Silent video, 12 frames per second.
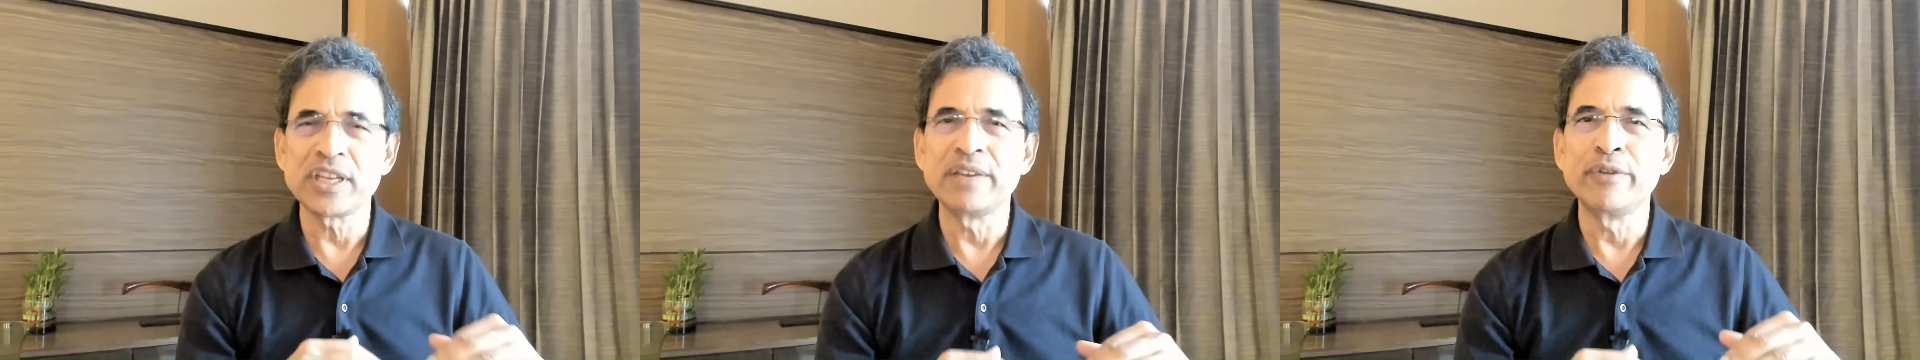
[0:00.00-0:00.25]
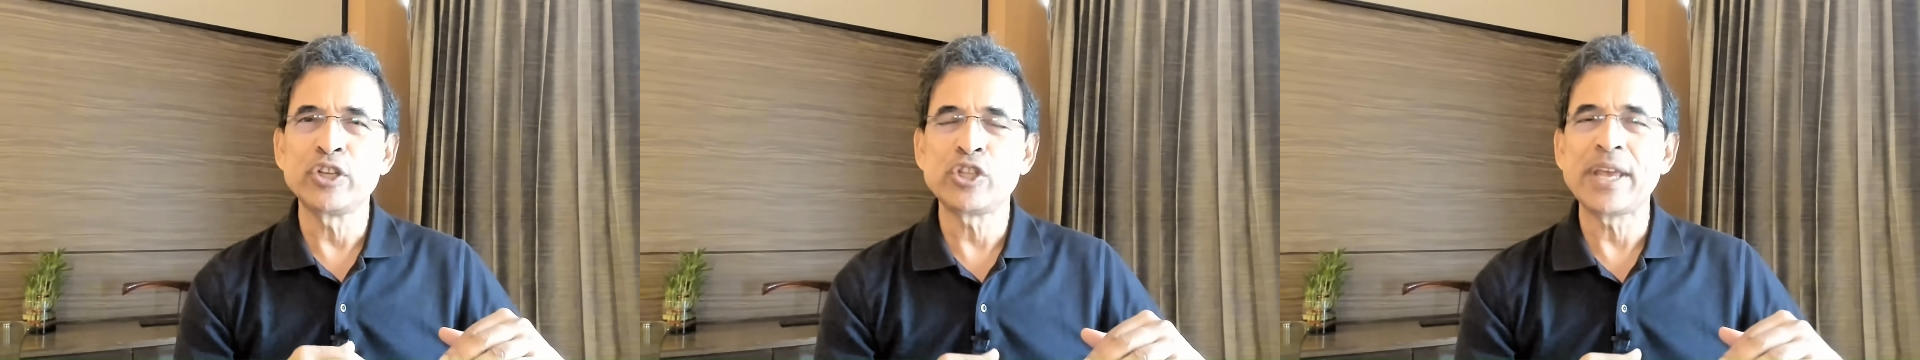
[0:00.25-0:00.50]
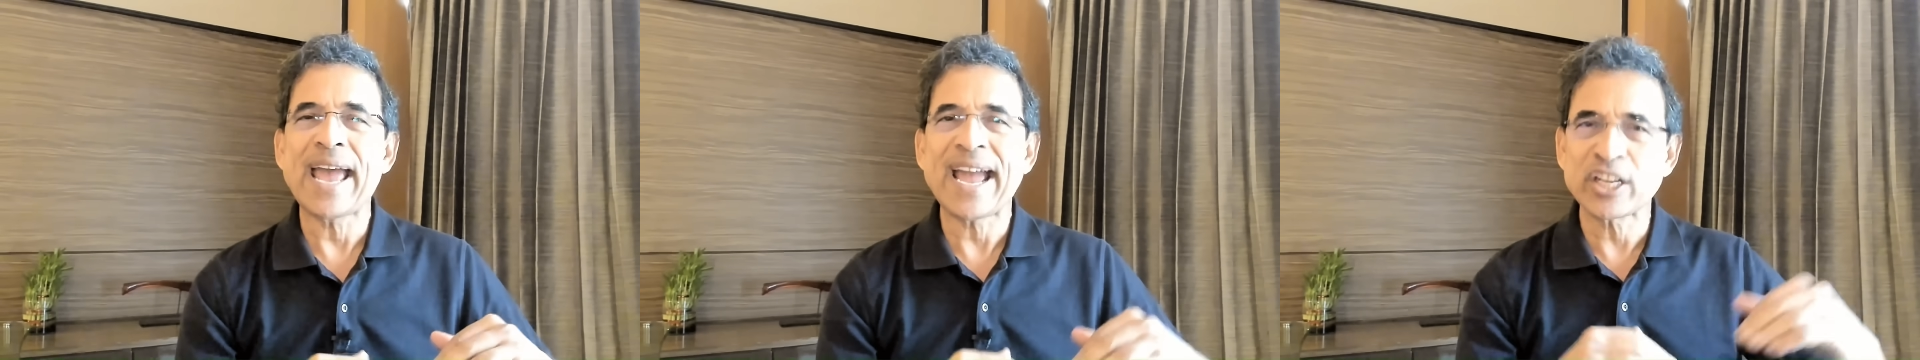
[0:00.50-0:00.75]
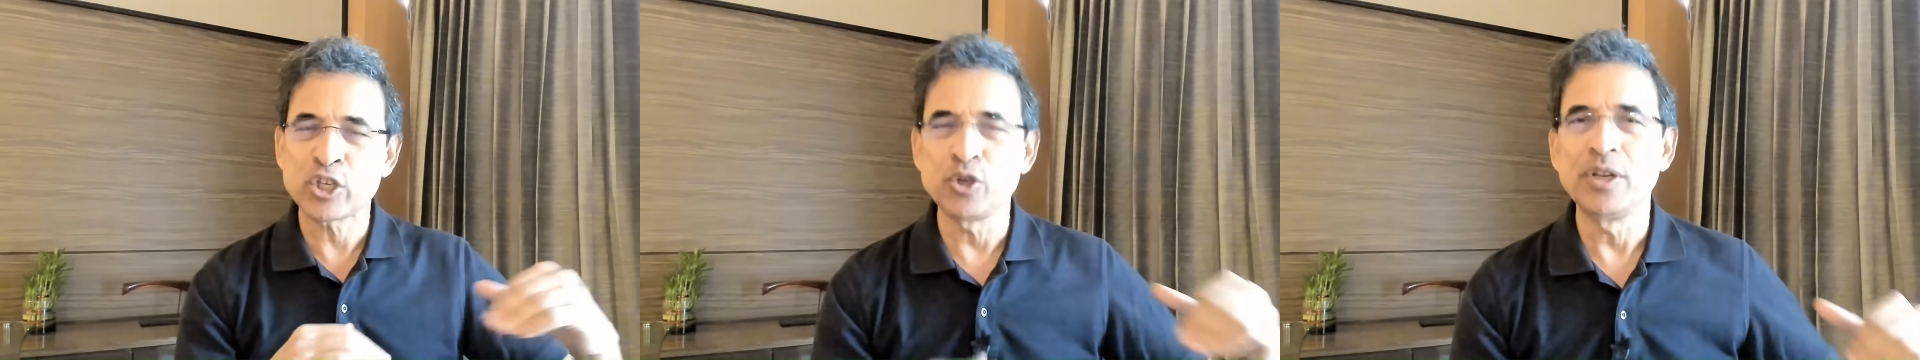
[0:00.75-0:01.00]
in which they
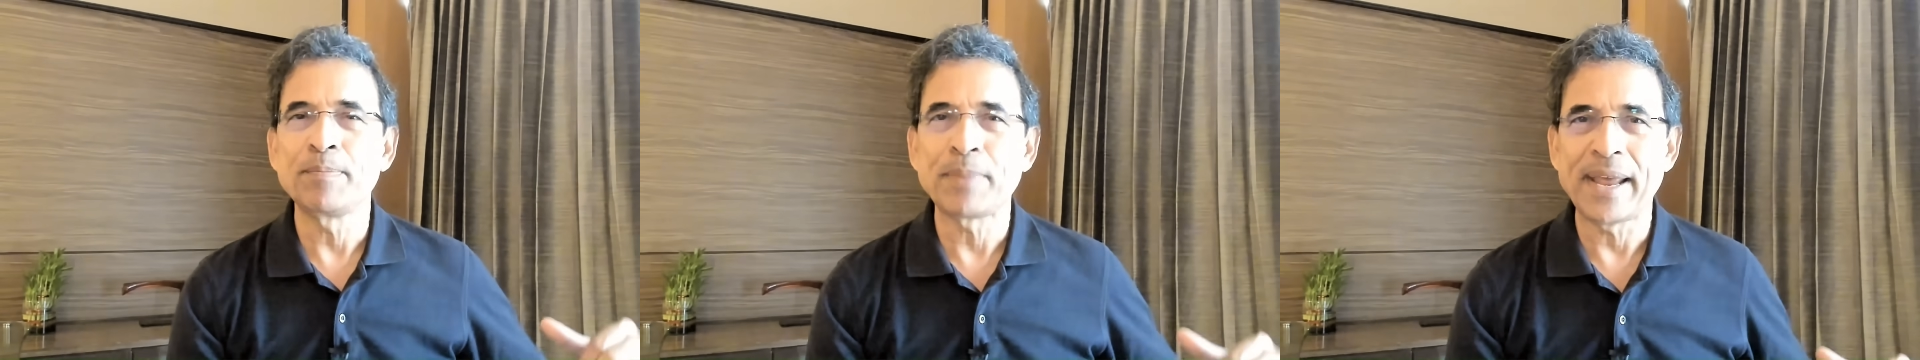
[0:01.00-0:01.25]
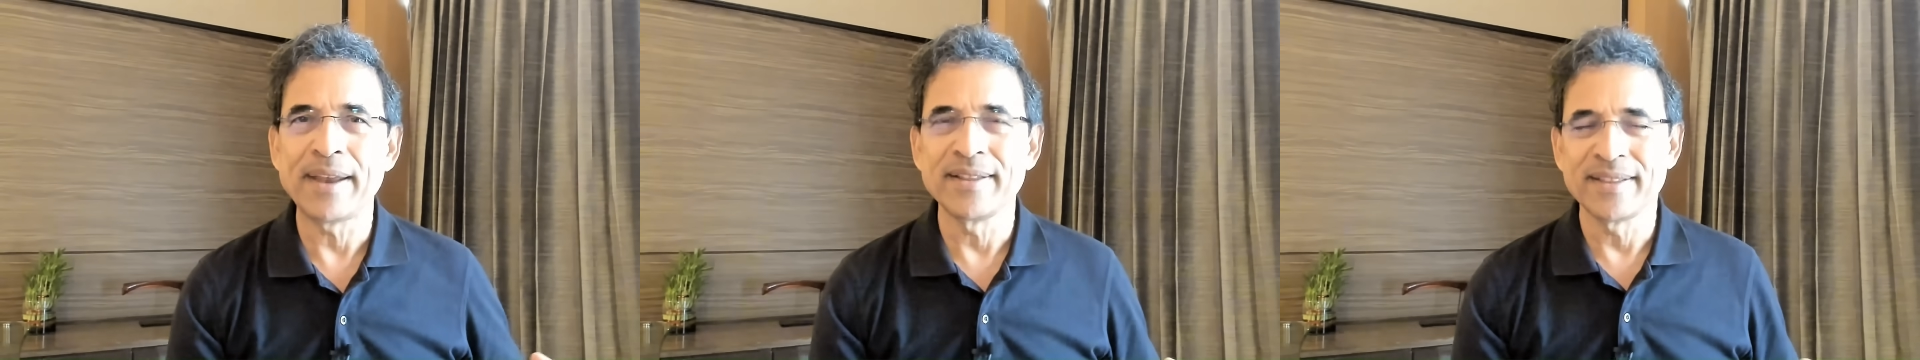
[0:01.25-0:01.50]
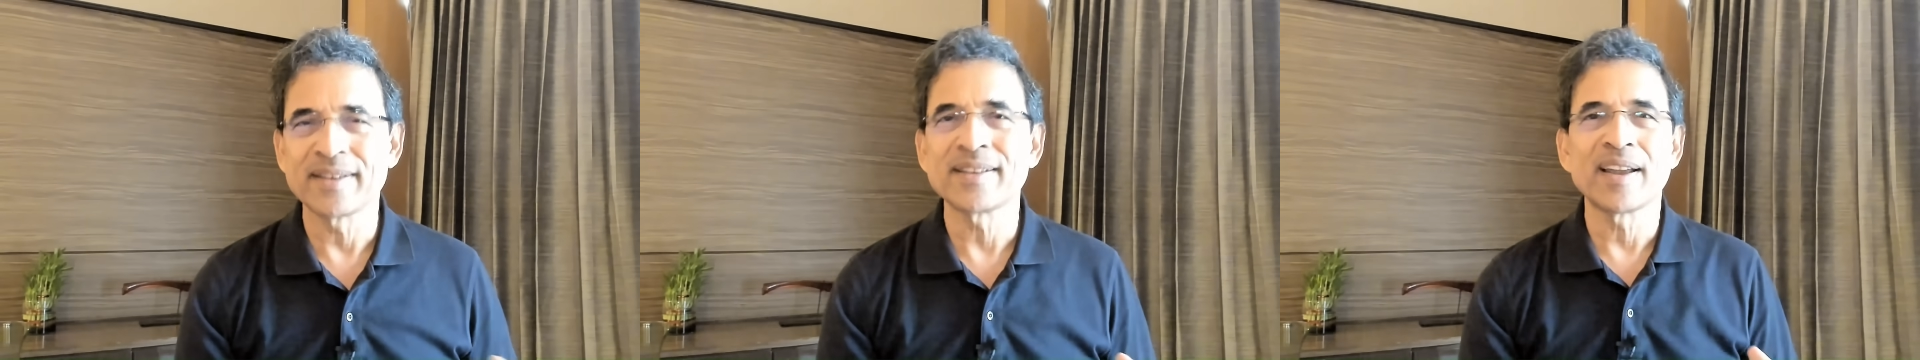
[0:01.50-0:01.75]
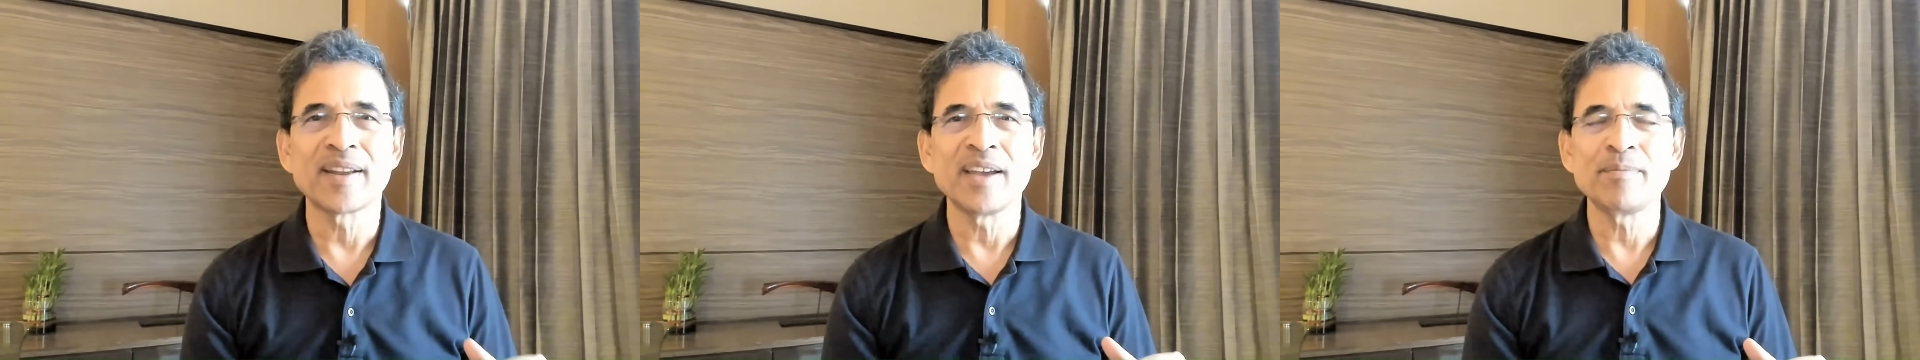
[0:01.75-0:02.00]
actually played in the
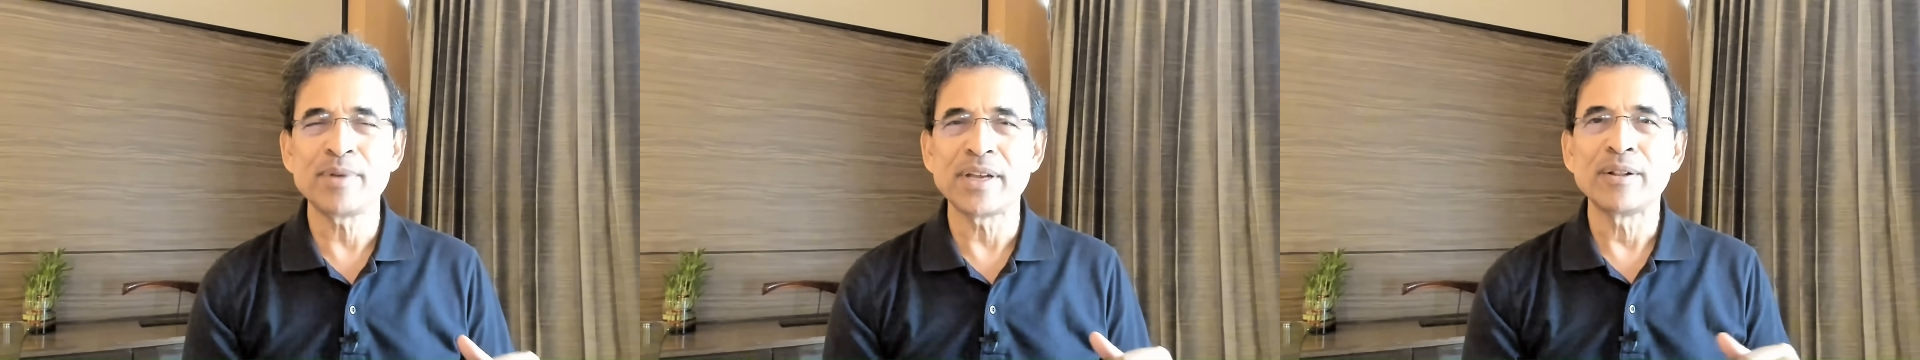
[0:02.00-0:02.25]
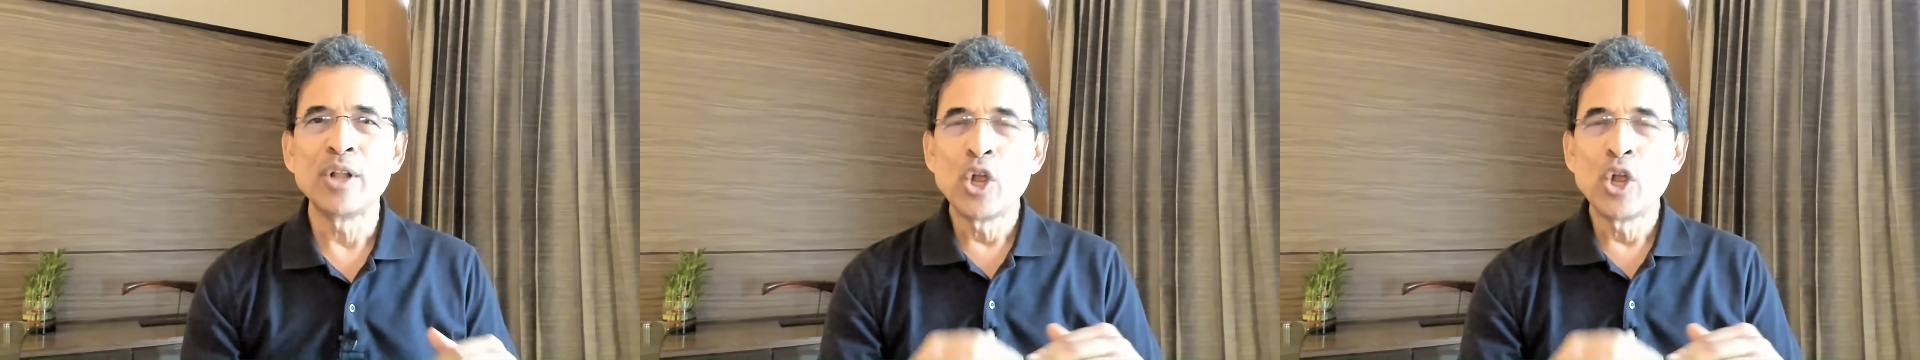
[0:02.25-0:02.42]
Tata IPL.